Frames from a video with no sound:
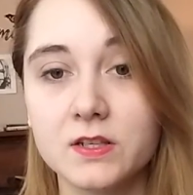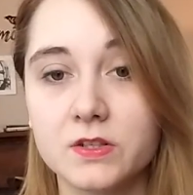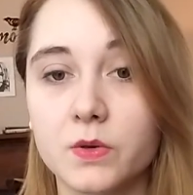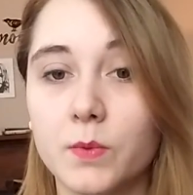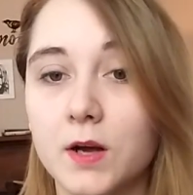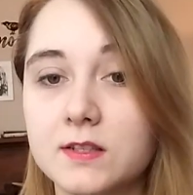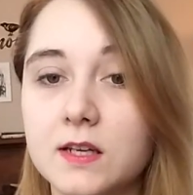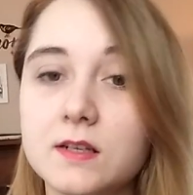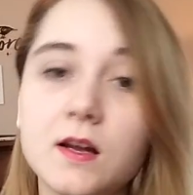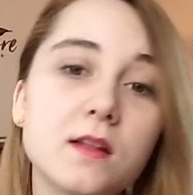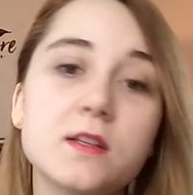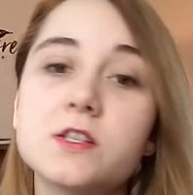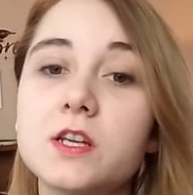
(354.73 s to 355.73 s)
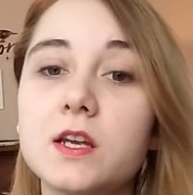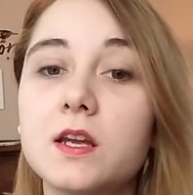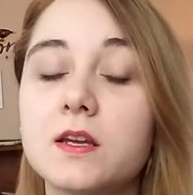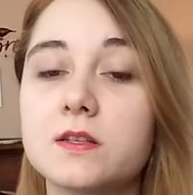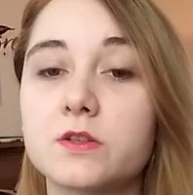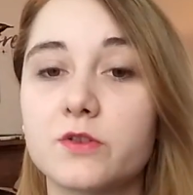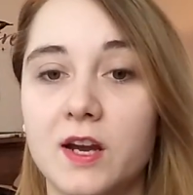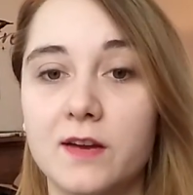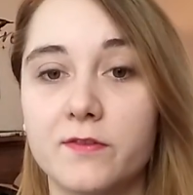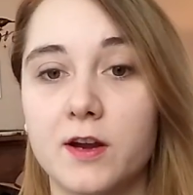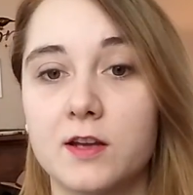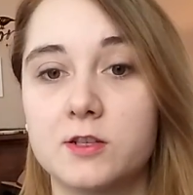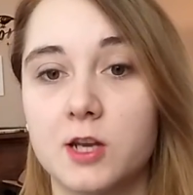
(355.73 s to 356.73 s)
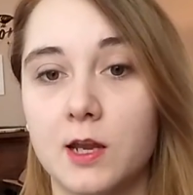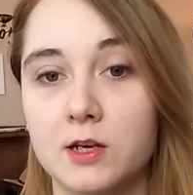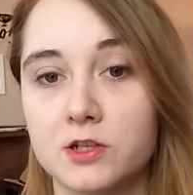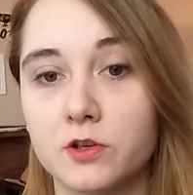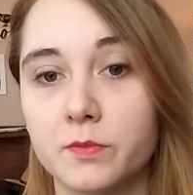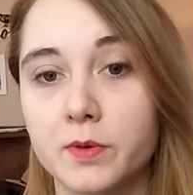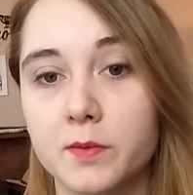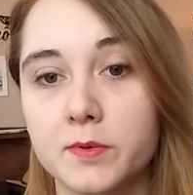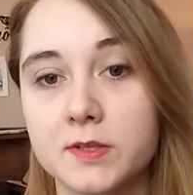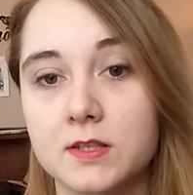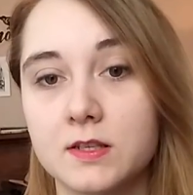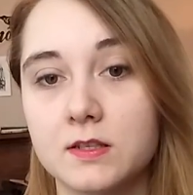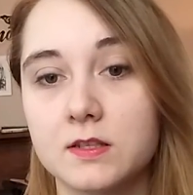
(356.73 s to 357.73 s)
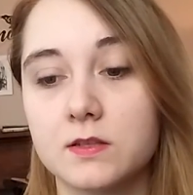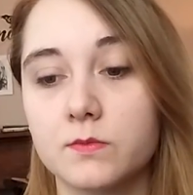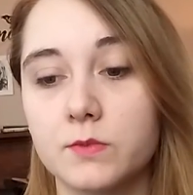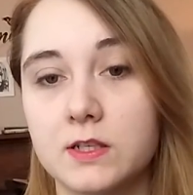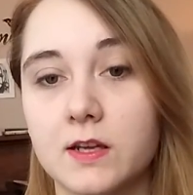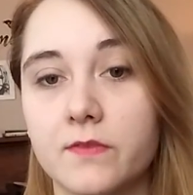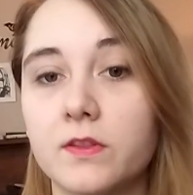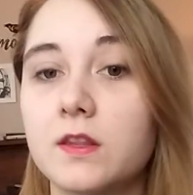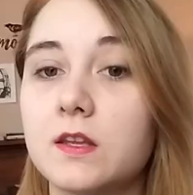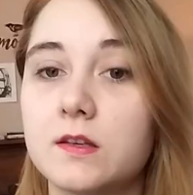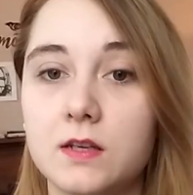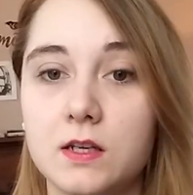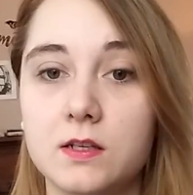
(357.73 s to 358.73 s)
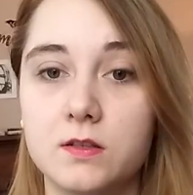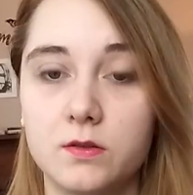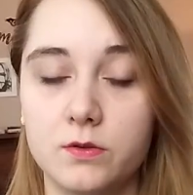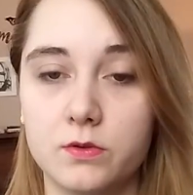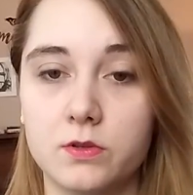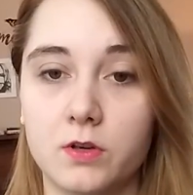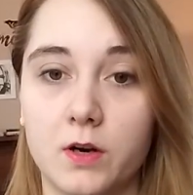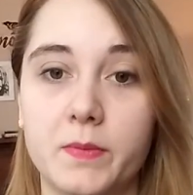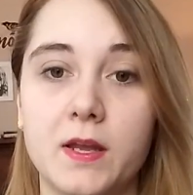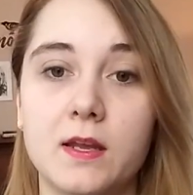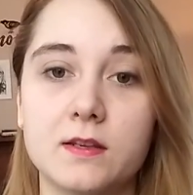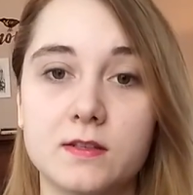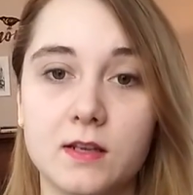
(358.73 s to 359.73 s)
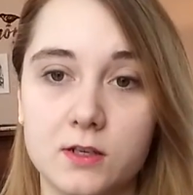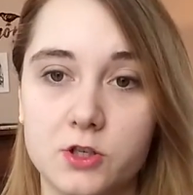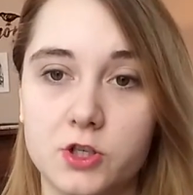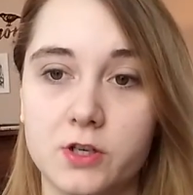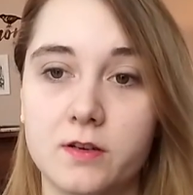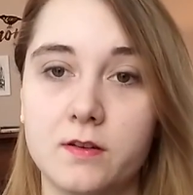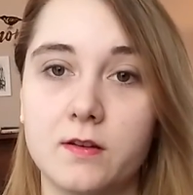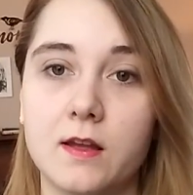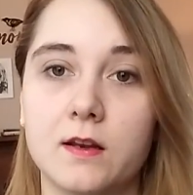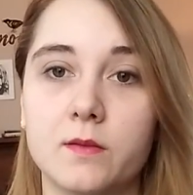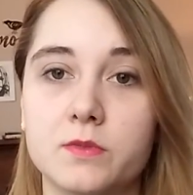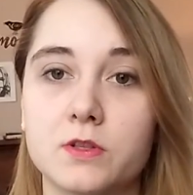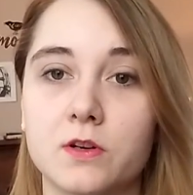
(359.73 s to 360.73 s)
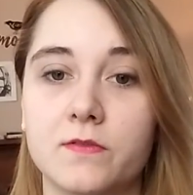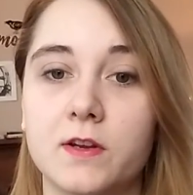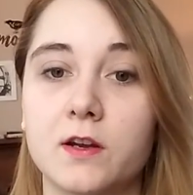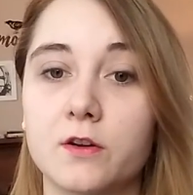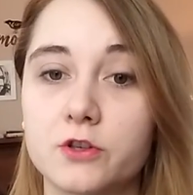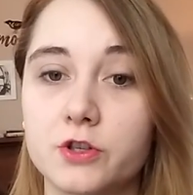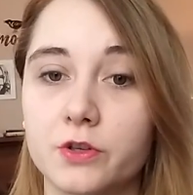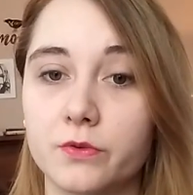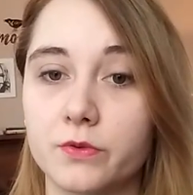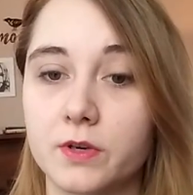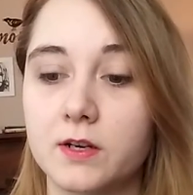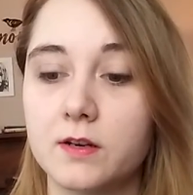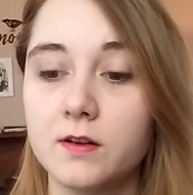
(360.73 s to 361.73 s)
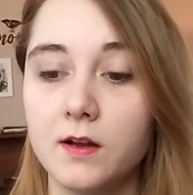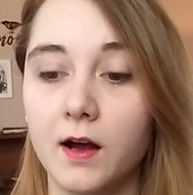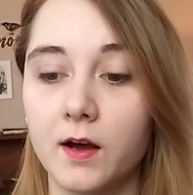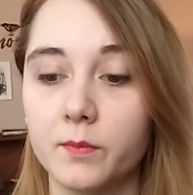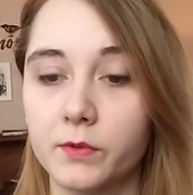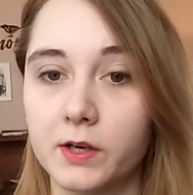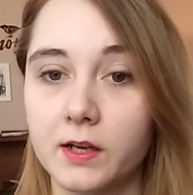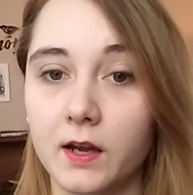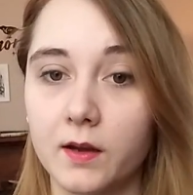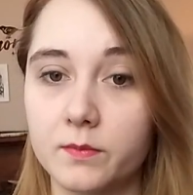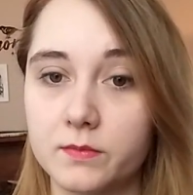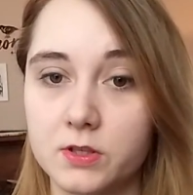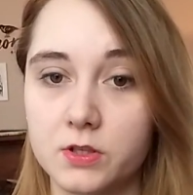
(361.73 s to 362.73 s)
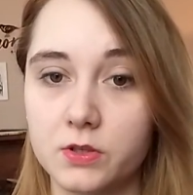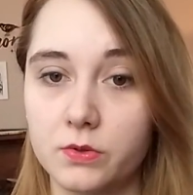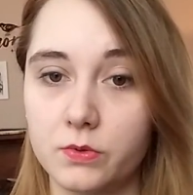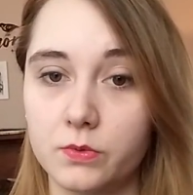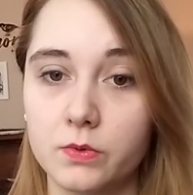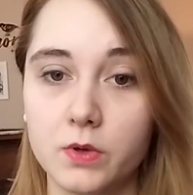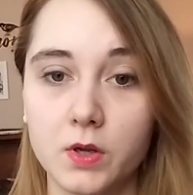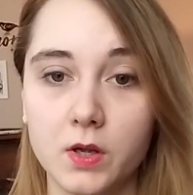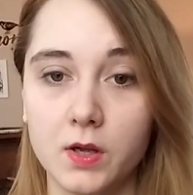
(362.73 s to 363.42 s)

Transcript: So while technology is great for educational purposes, we definitely need to start paying attention and observing our children when it comes to